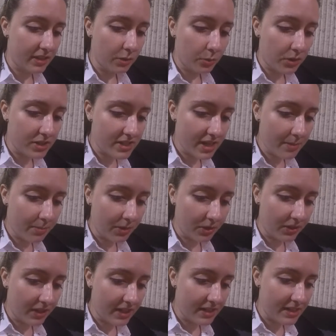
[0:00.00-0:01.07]
The words kept
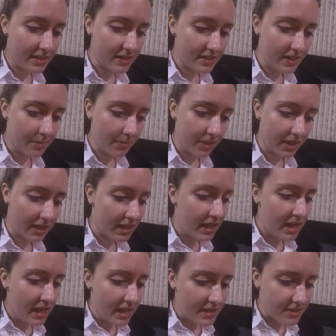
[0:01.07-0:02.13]
blurring and disassembling,
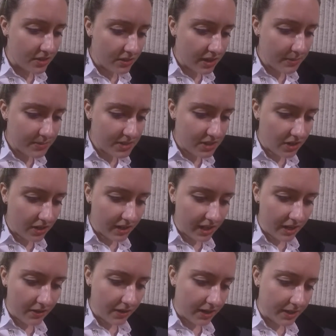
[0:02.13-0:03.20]
his own name starting
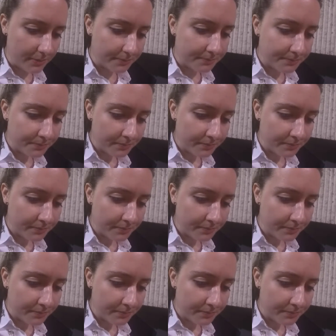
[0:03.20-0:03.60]
out at him.